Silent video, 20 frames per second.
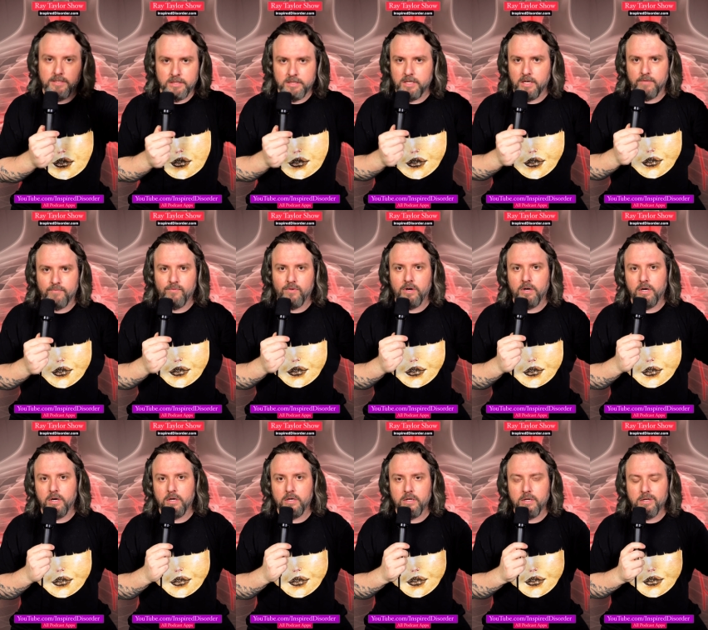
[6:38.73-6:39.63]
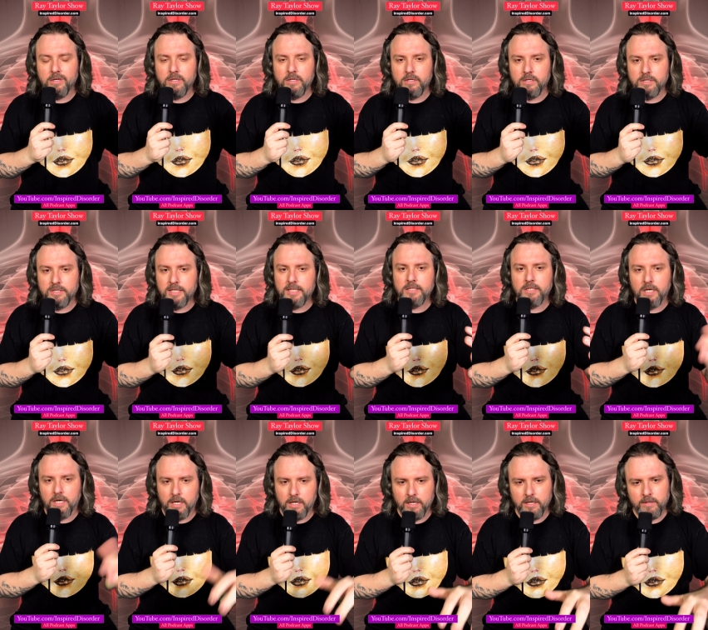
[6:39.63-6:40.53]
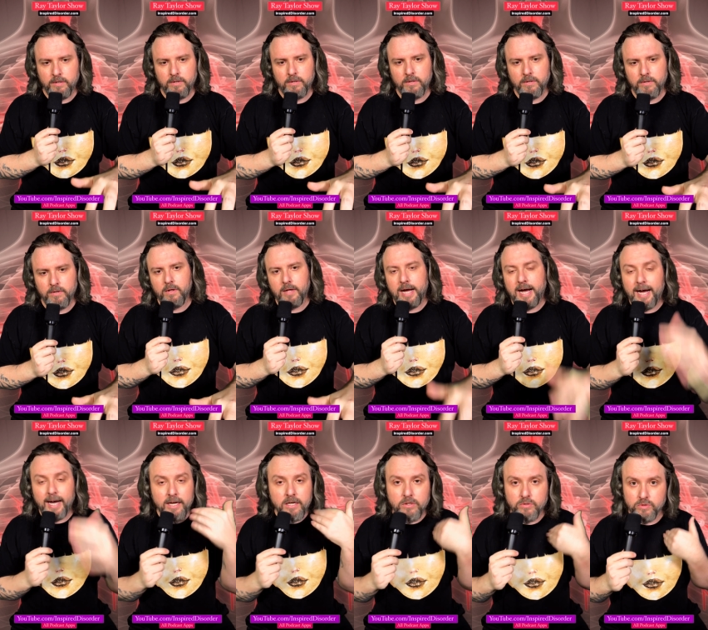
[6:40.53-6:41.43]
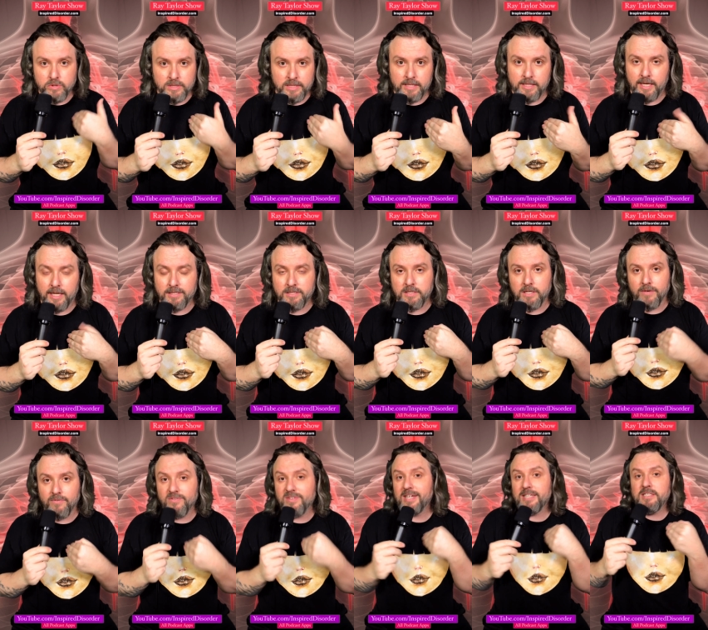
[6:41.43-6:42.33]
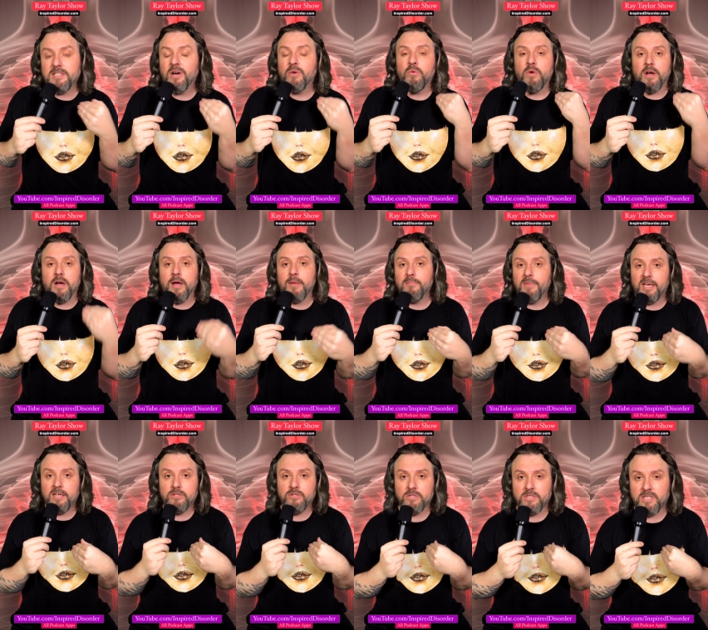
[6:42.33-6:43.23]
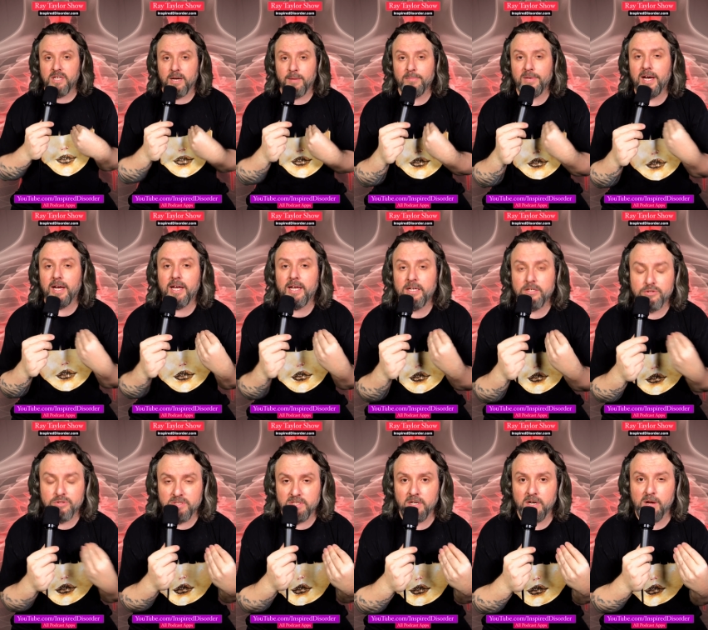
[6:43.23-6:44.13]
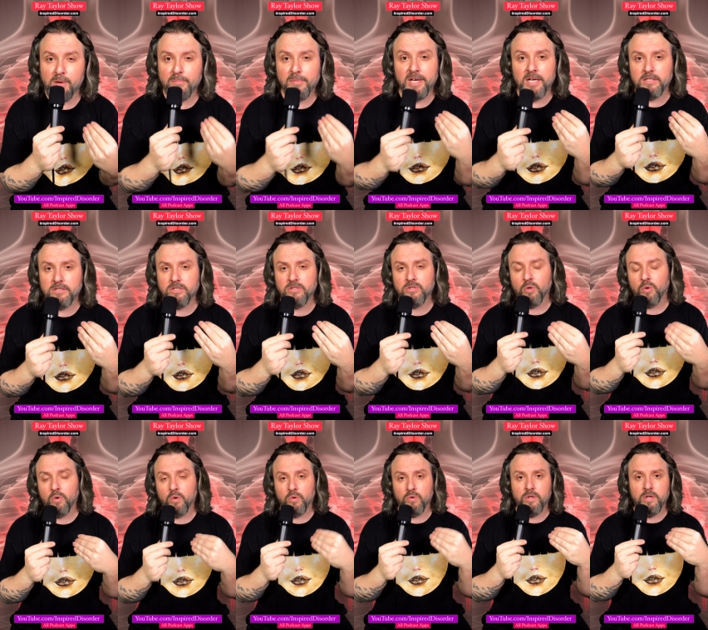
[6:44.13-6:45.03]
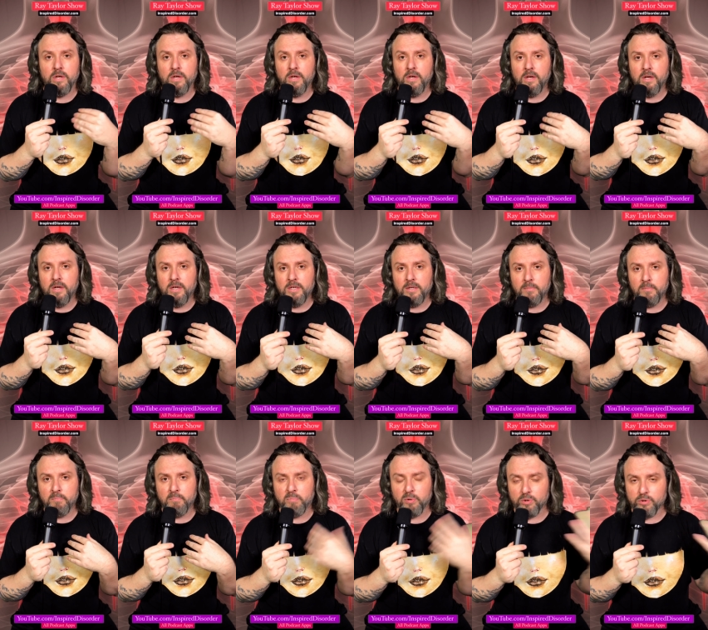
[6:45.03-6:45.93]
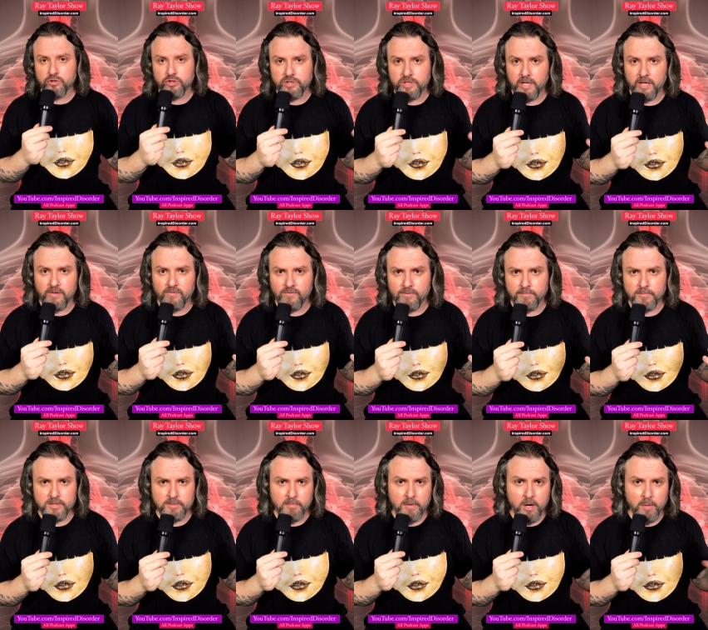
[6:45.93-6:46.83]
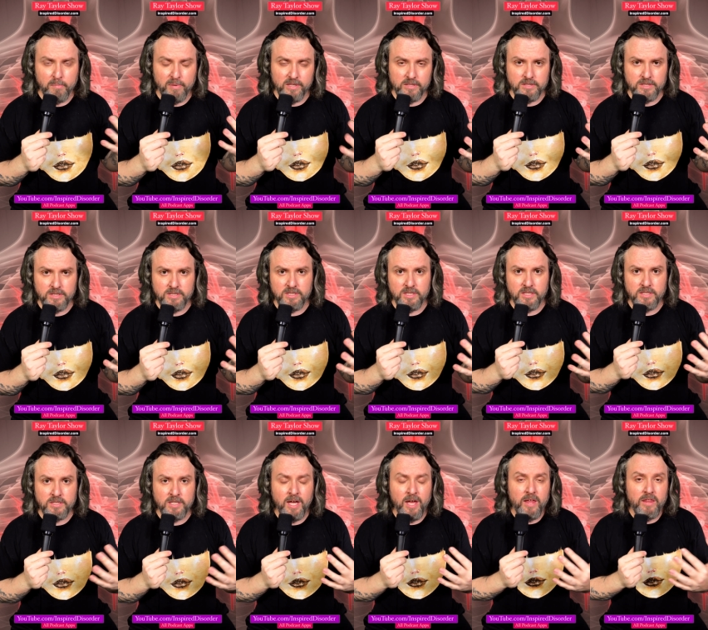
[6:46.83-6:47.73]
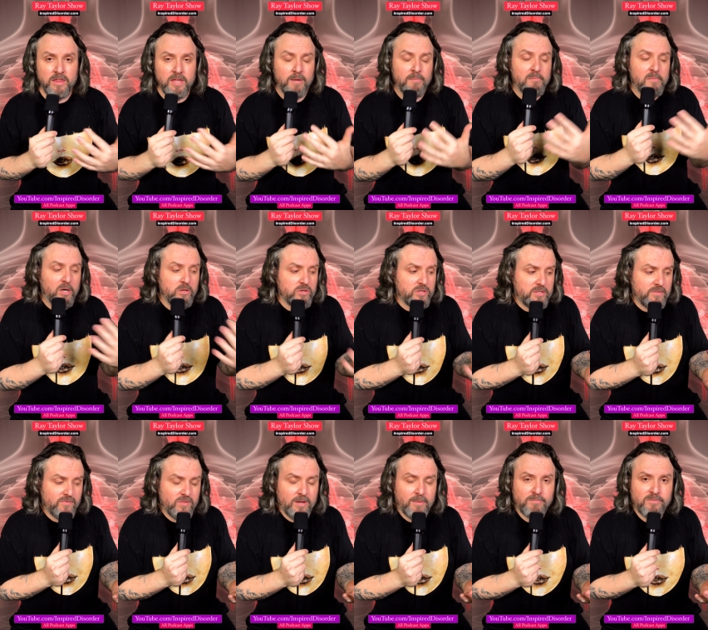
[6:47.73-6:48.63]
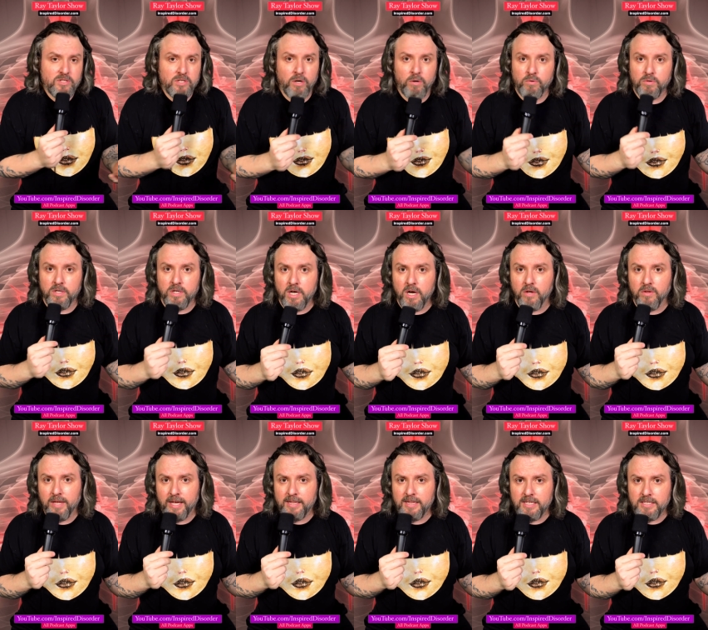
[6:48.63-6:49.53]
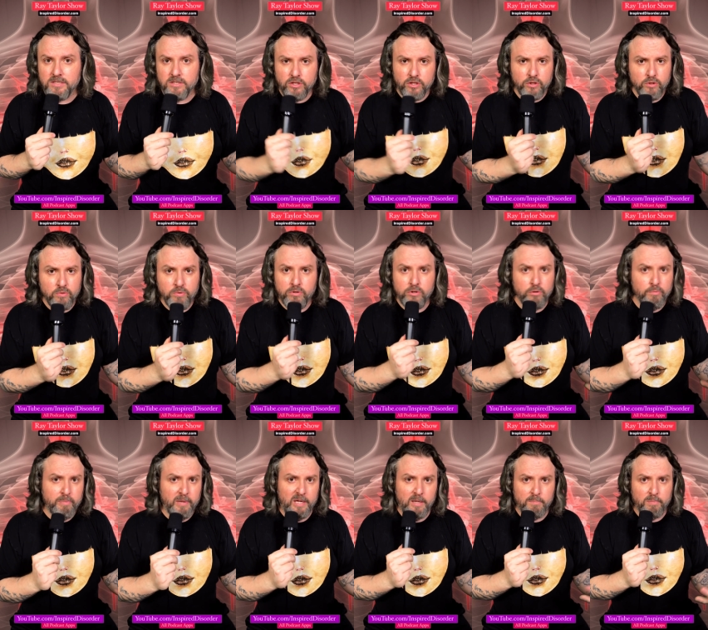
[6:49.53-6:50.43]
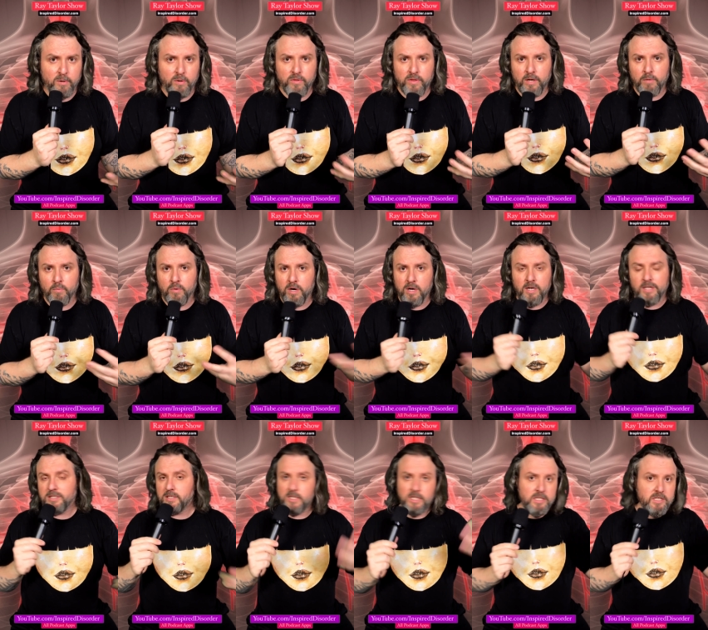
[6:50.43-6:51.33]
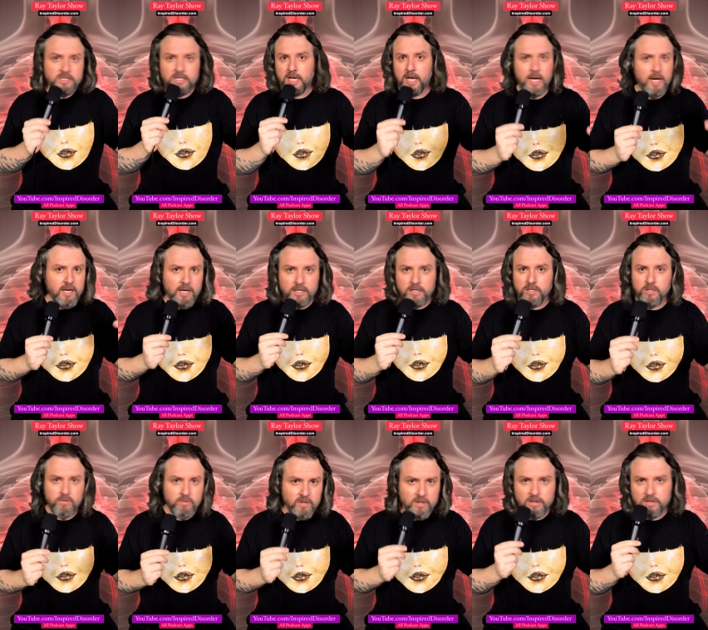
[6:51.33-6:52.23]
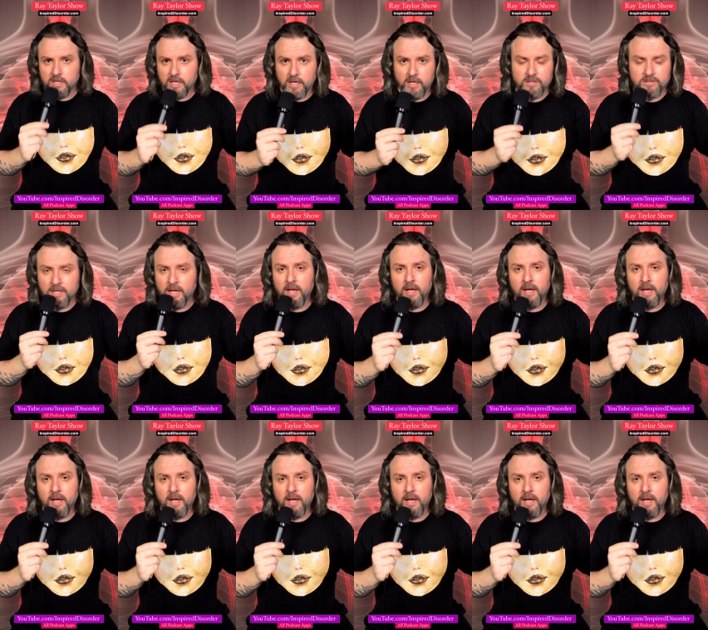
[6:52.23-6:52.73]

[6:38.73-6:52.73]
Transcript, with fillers: stuff on TikTok. I don't see that stuff. That's not what I'm interested in. I'm not interested in being sold bullshit from small businesses that most of them don't know. Like, these guru people that want to teach you how to do the things,